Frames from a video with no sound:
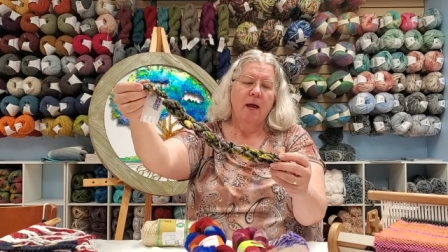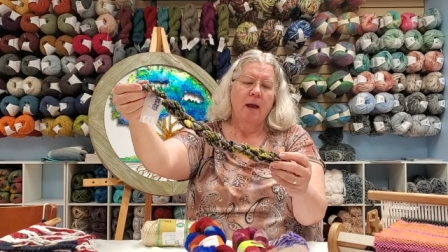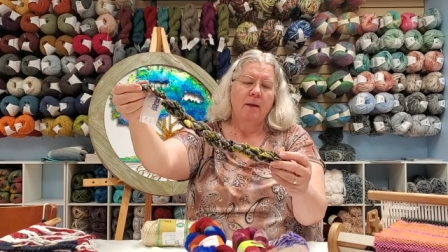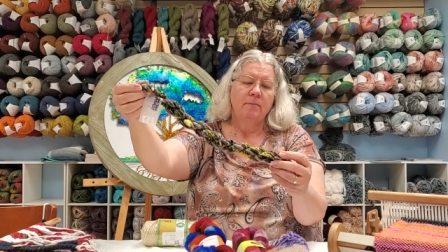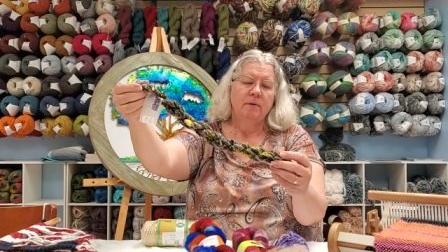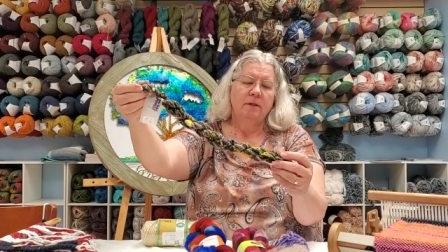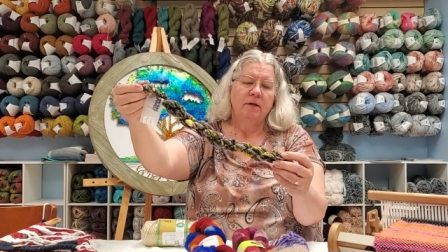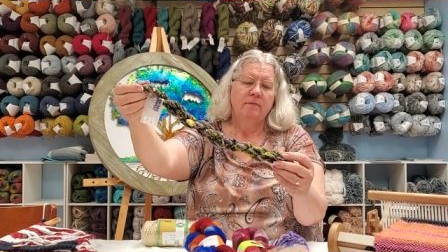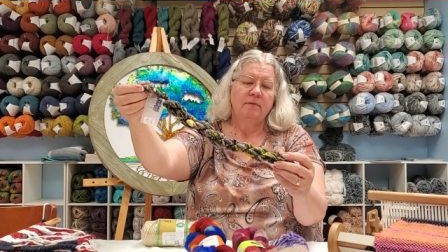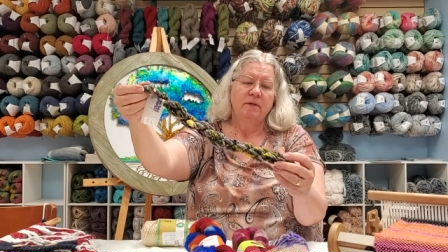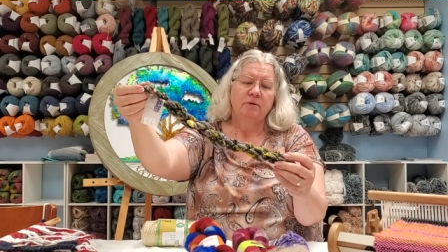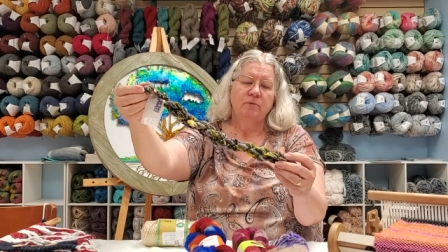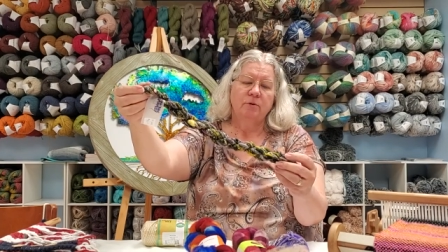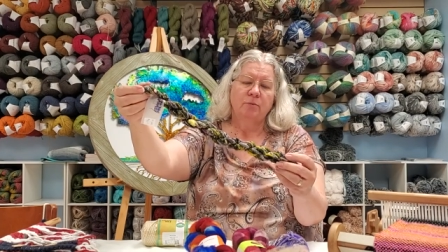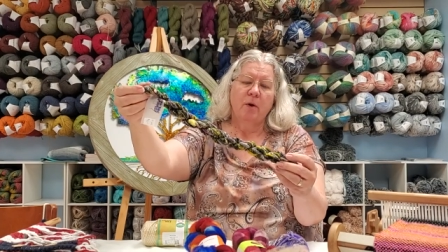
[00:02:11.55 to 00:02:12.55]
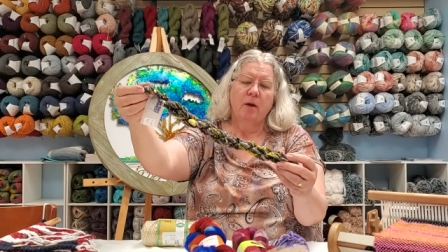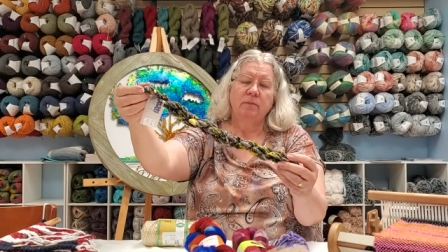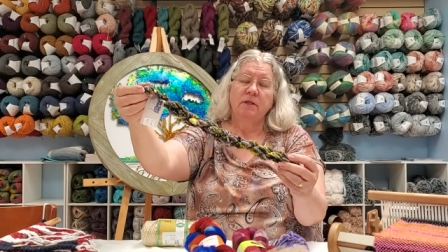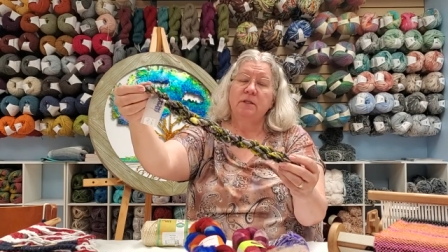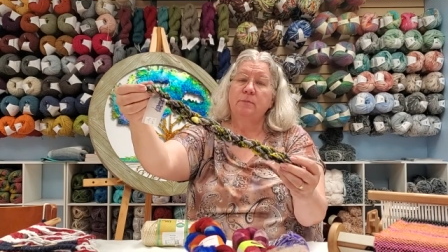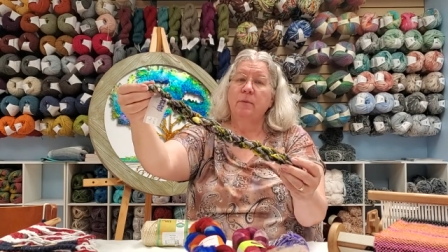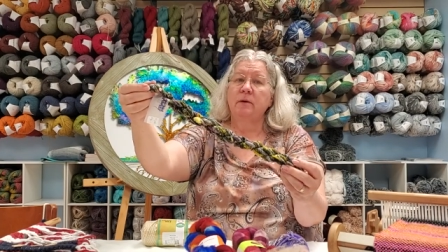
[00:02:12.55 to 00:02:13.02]
I believe this was
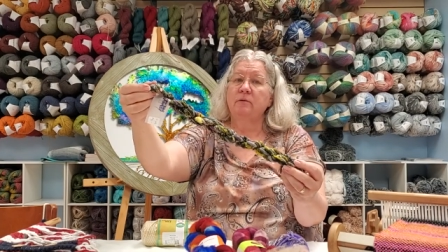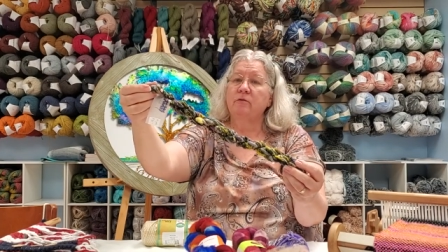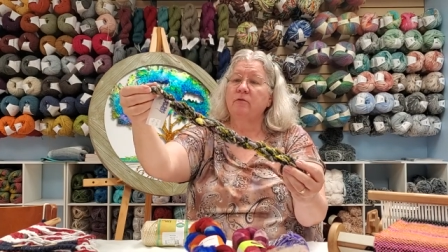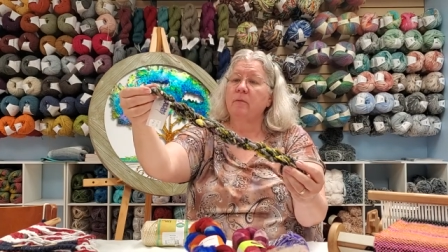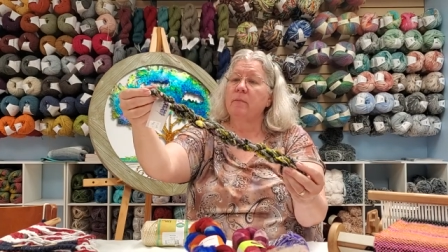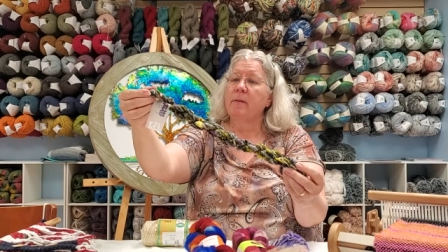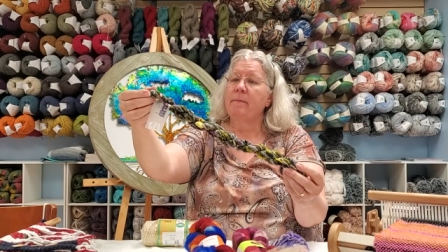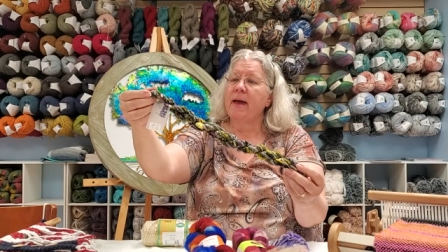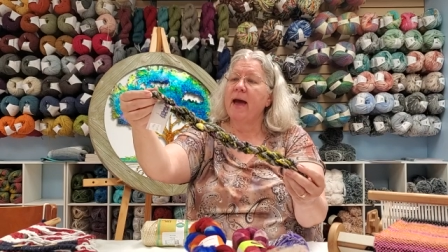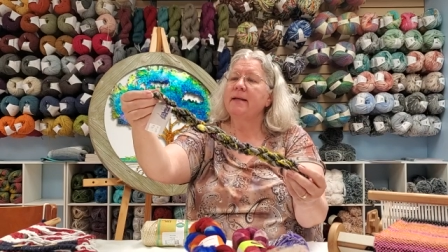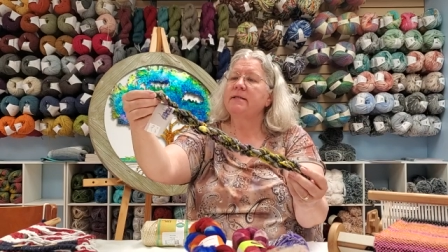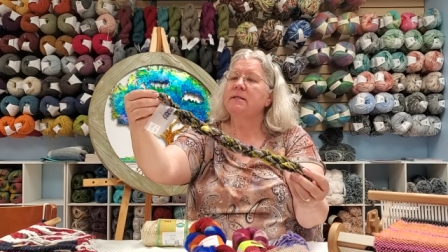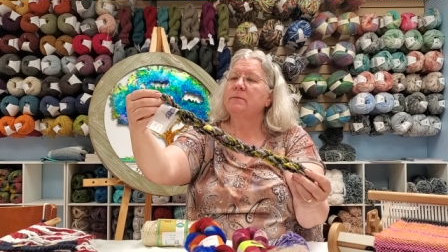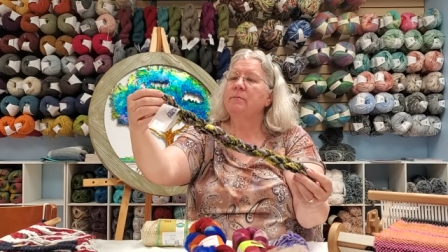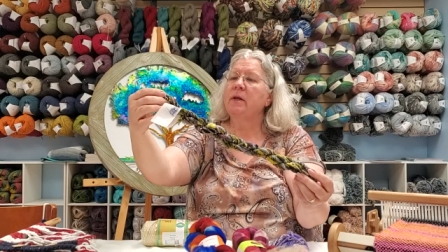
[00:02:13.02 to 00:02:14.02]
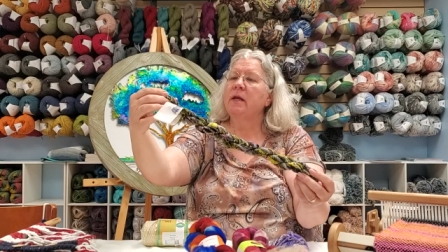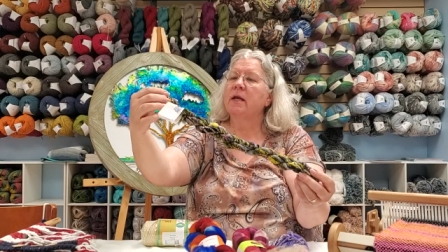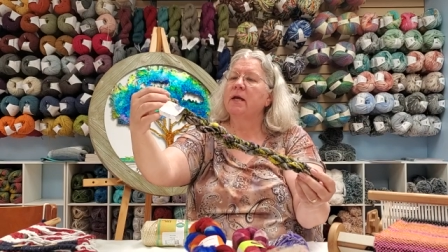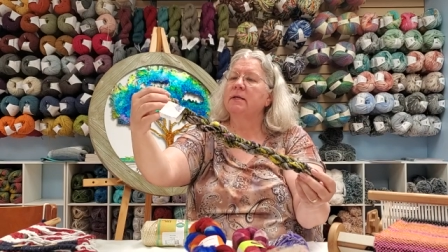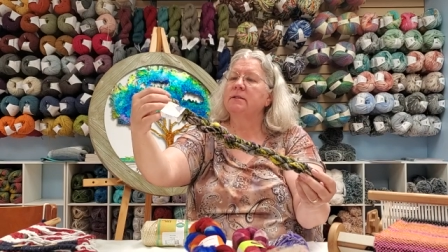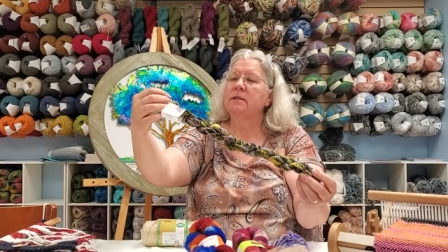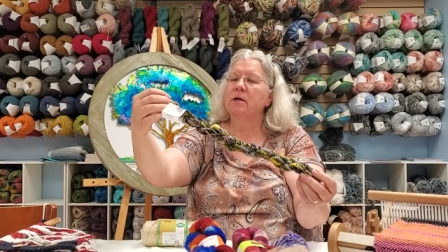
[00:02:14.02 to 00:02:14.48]
probably spun from a bat
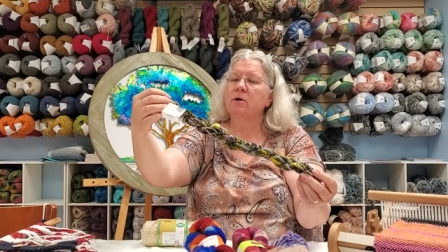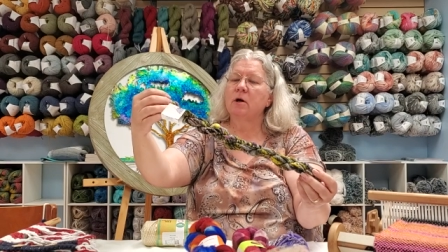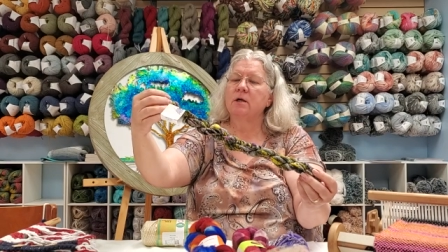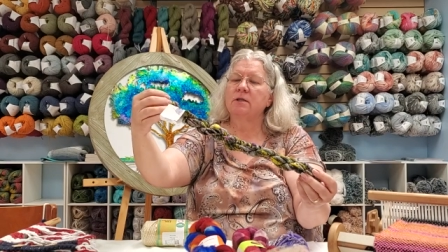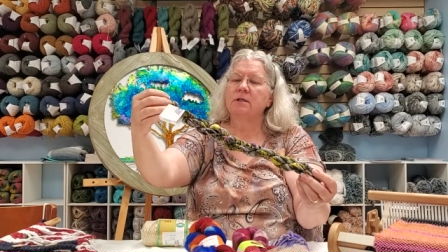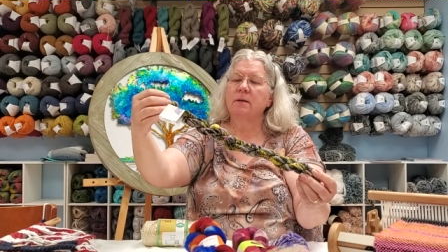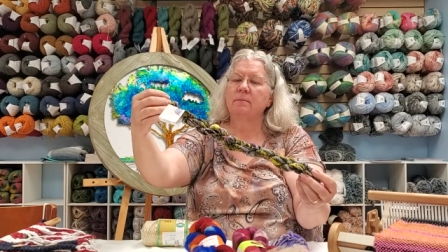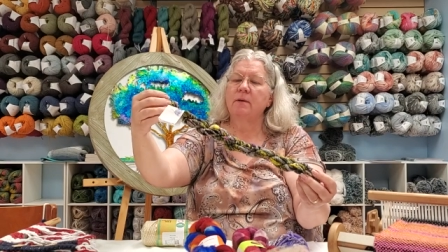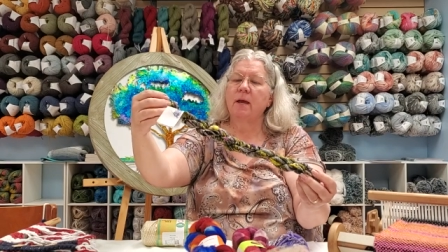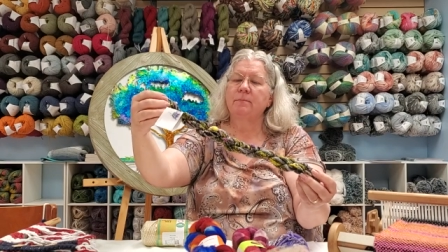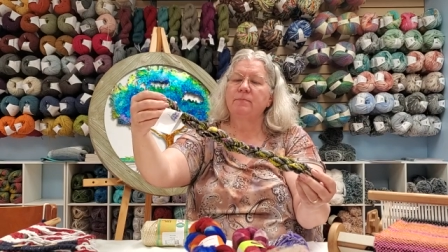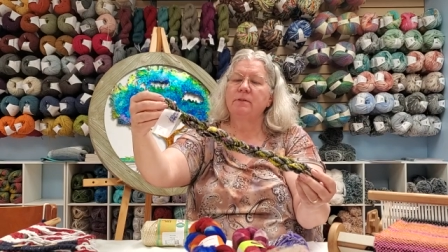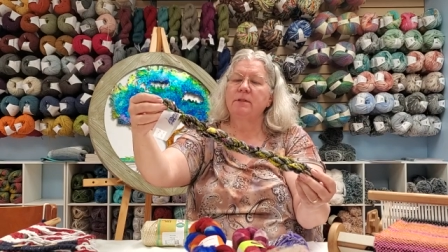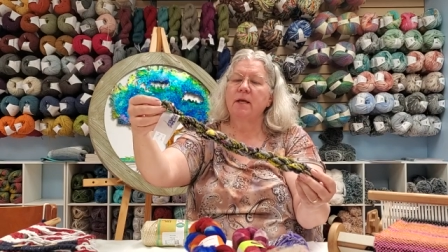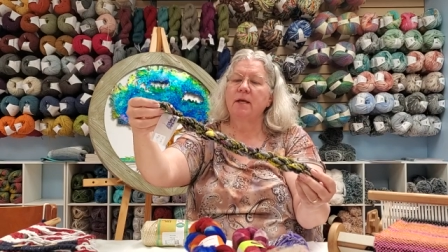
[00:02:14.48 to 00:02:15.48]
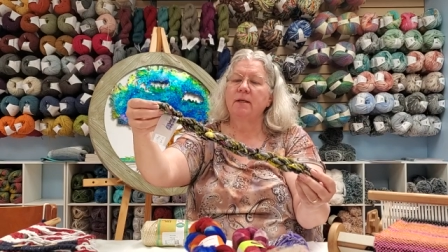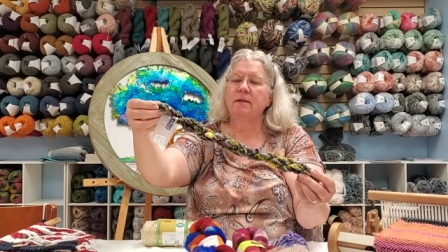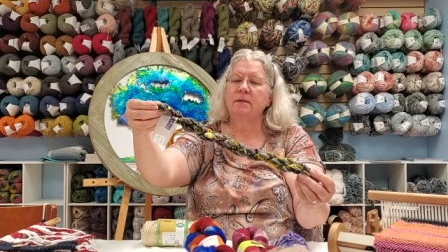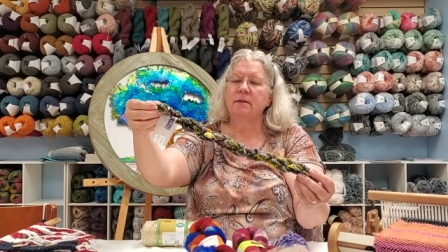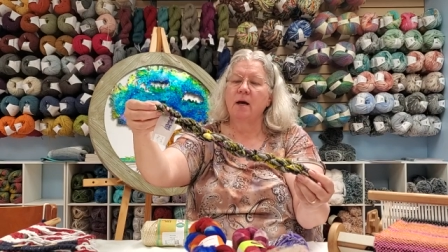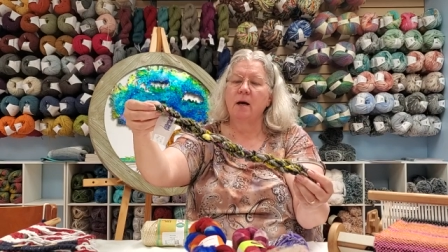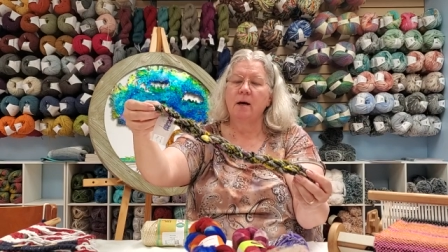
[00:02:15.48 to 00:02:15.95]
because there are some neps
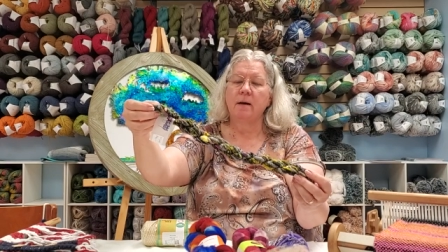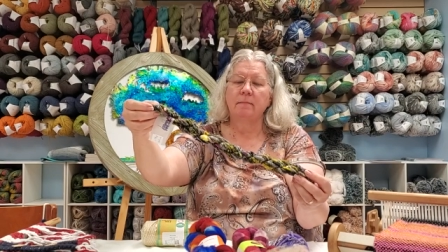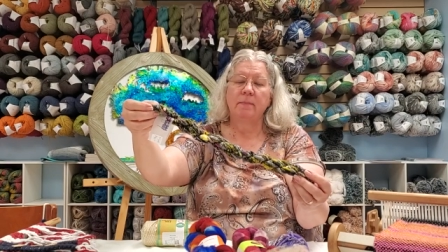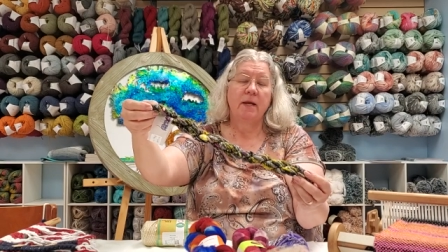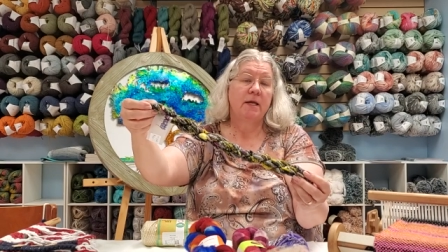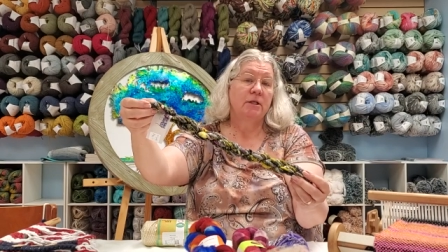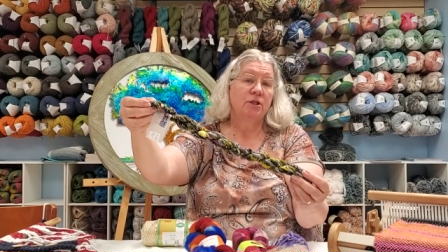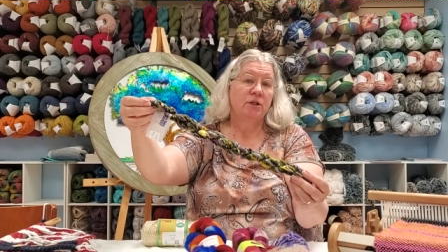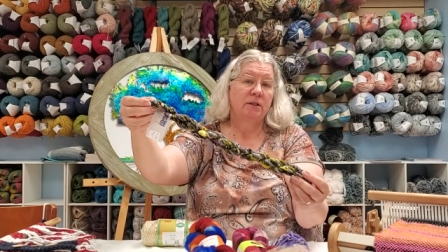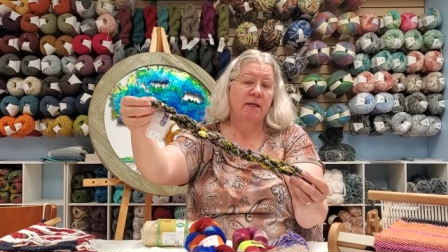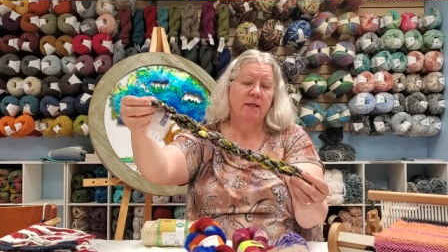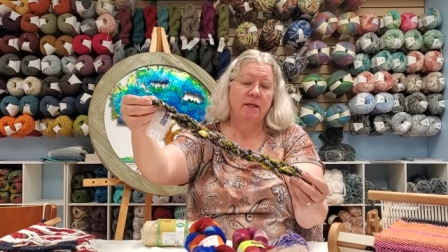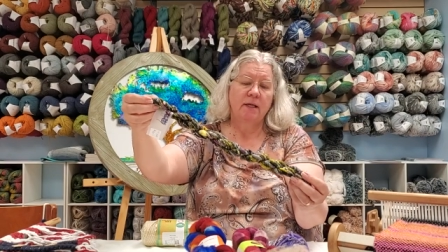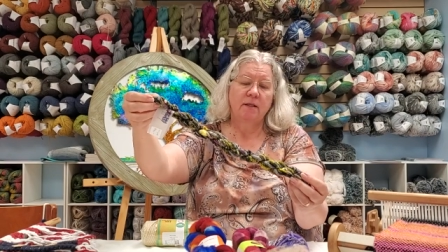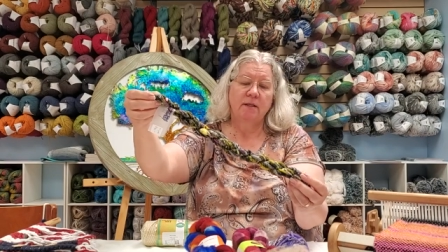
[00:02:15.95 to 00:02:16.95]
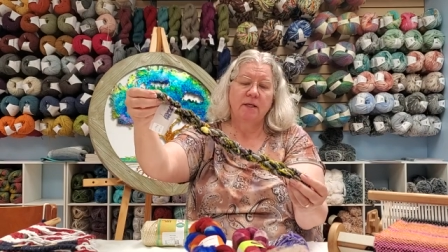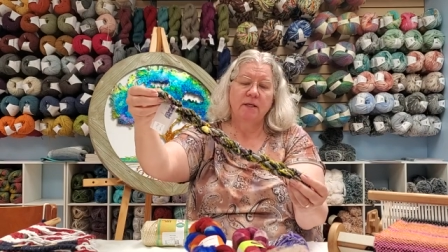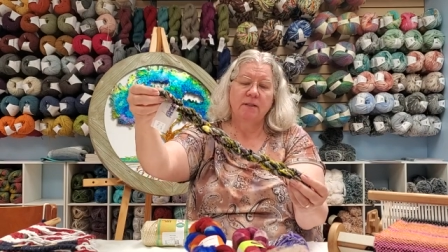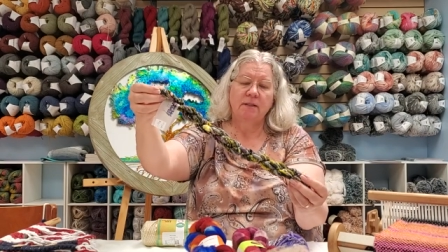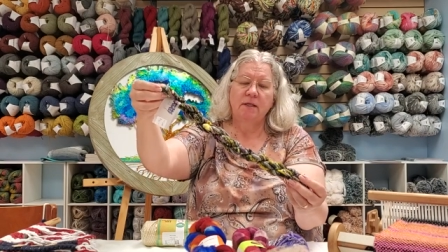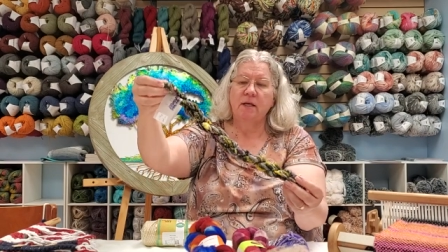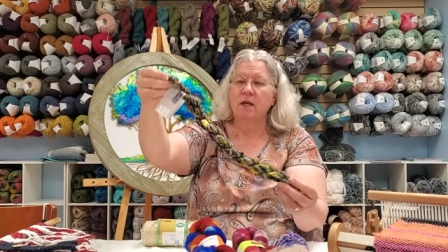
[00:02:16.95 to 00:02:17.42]
and Angelina and
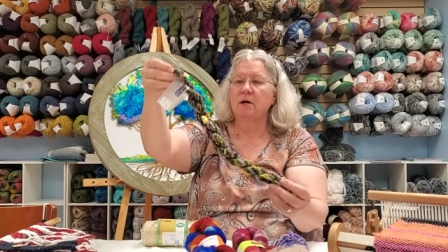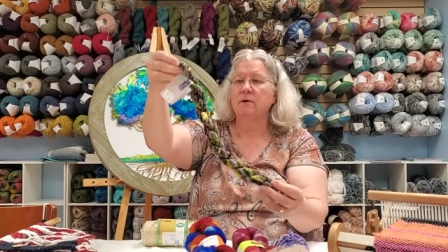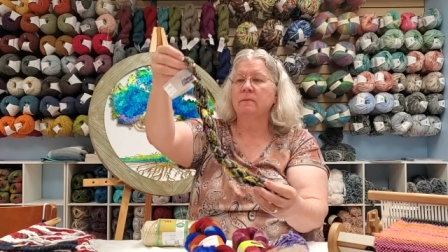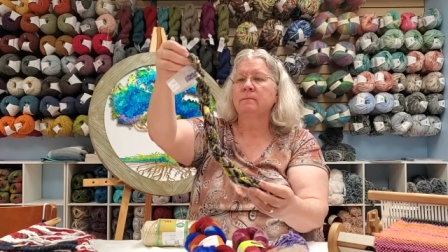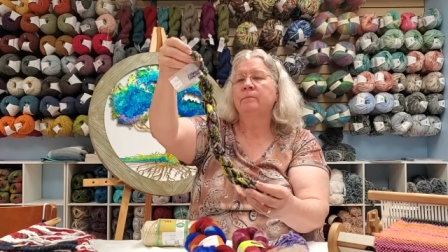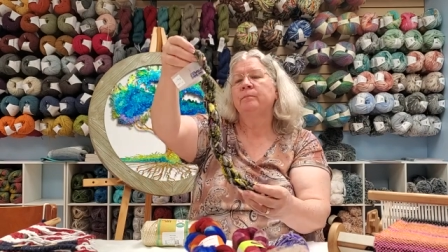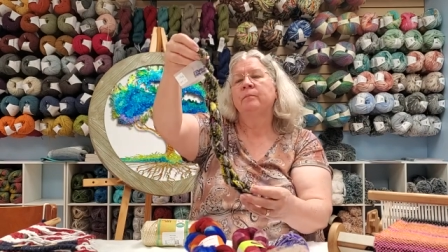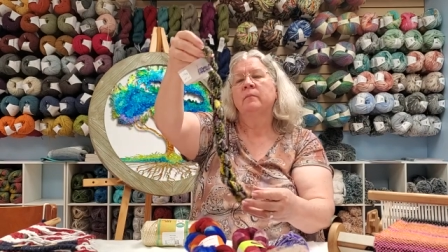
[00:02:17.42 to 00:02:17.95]
things in here.